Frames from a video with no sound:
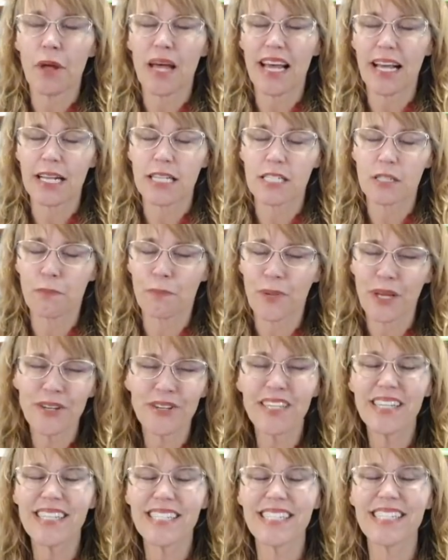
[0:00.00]

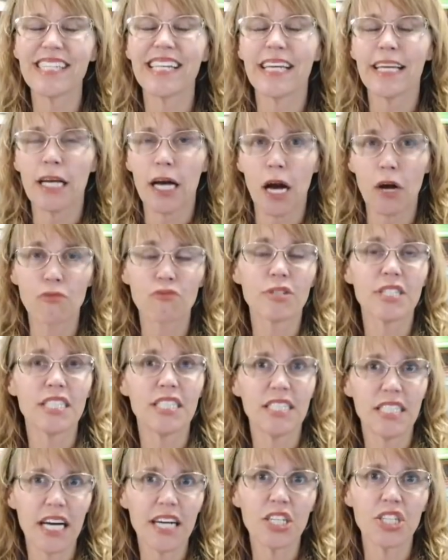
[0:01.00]
experiencing a
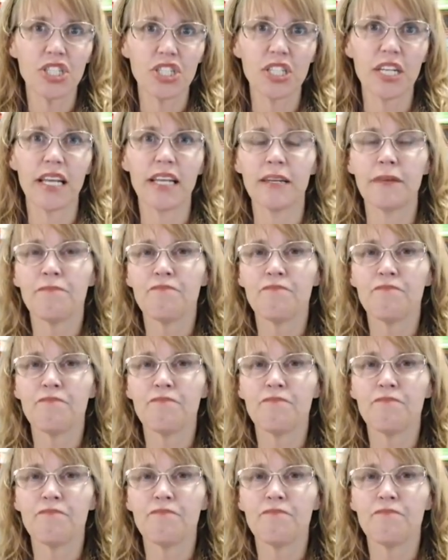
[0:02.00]
reduction